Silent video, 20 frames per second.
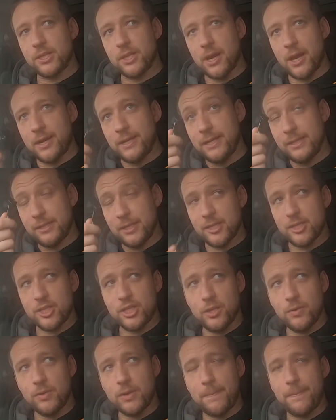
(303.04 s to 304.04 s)
I need this
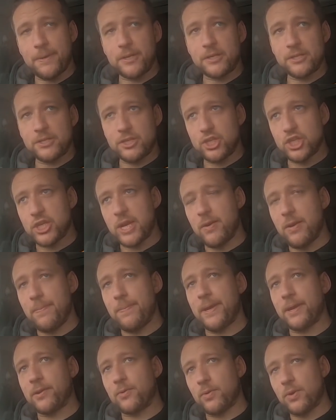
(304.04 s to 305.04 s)
unit because a cherry
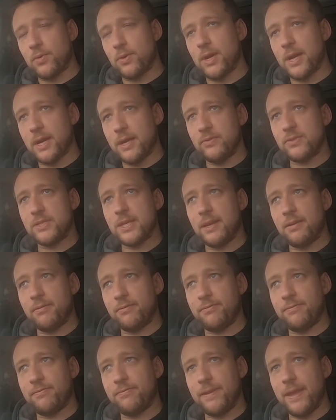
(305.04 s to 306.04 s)
picker arrives in